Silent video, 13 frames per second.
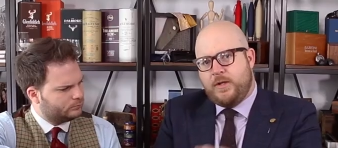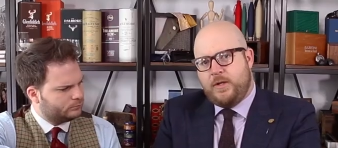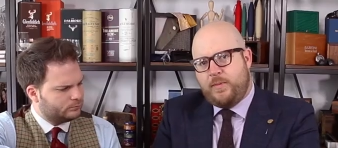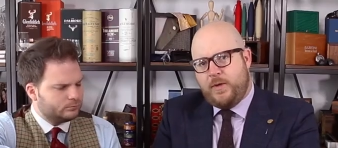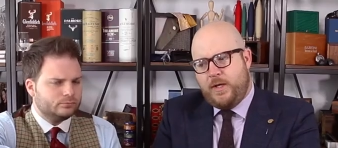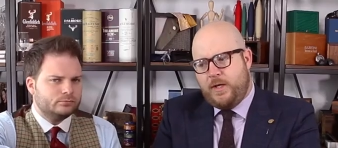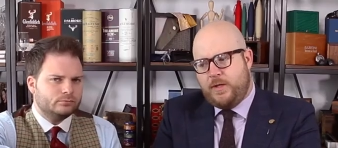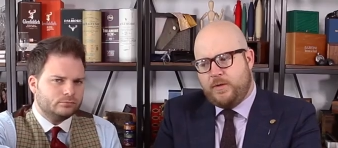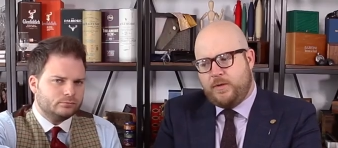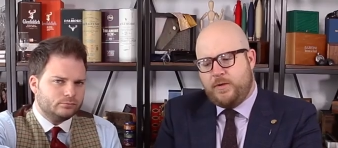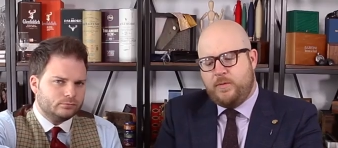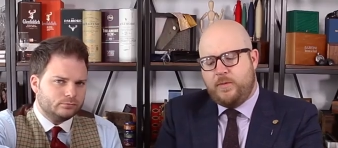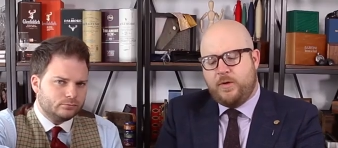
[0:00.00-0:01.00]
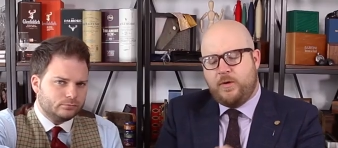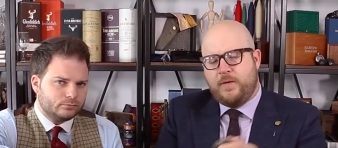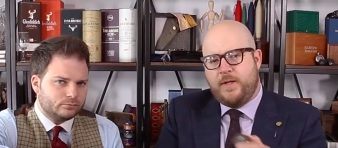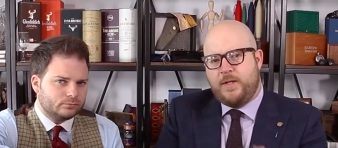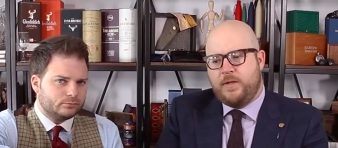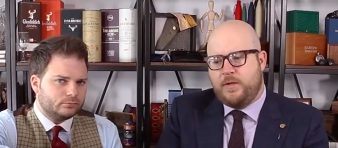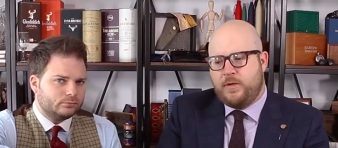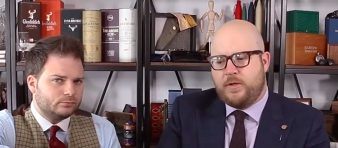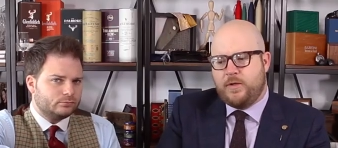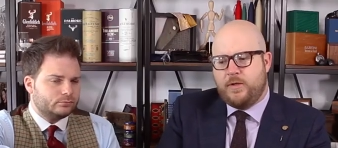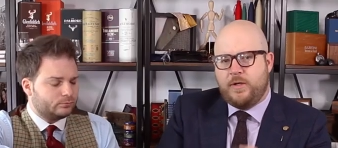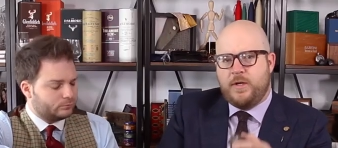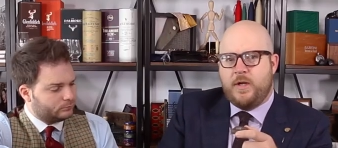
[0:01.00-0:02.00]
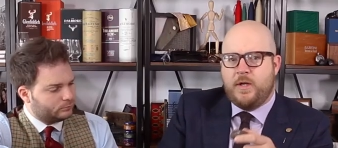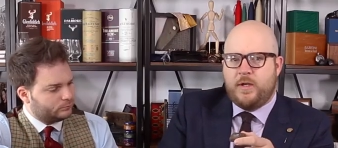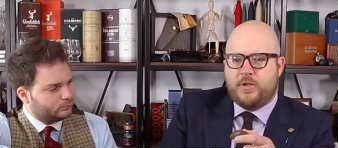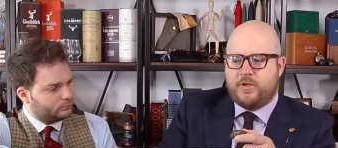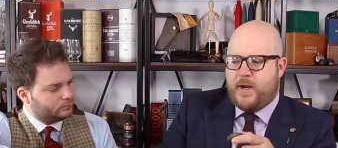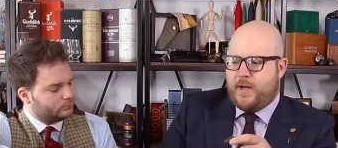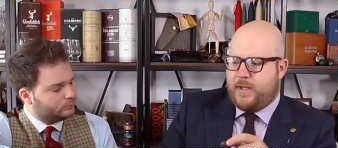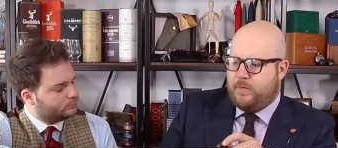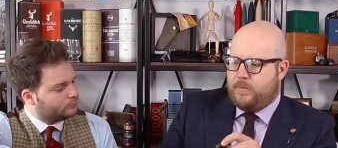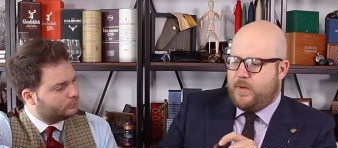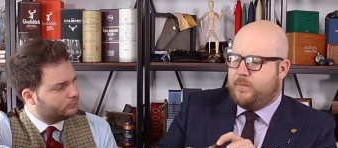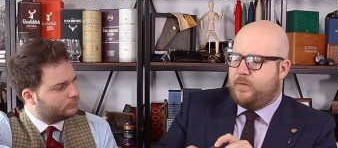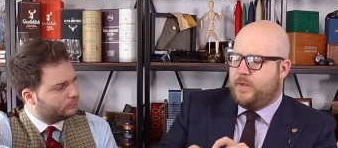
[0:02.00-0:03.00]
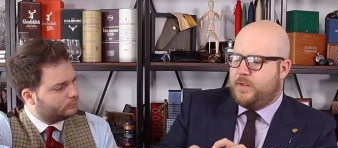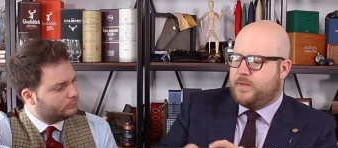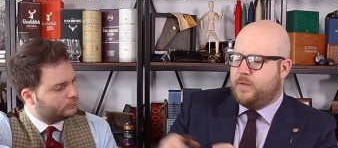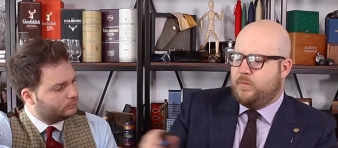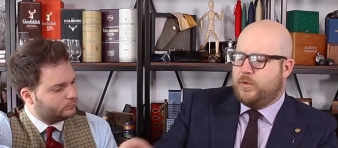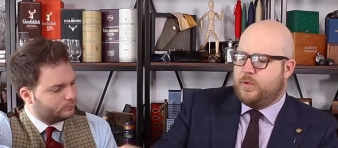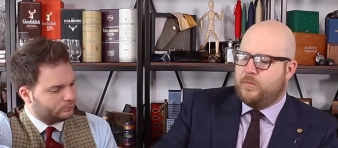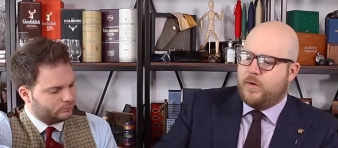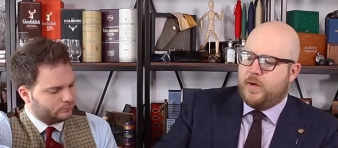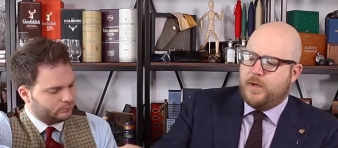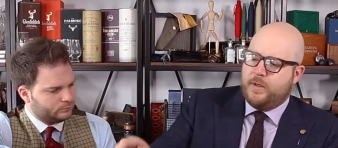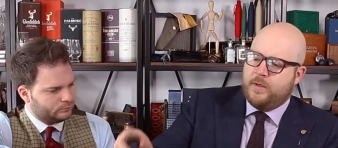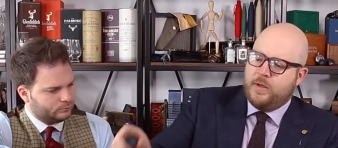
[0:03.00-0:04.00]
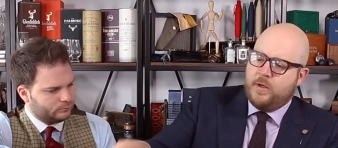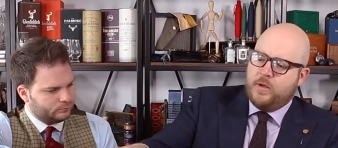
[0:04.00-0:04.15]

Speaker 1: you put it in your humidor, and then you can track it, whether it's a wooden one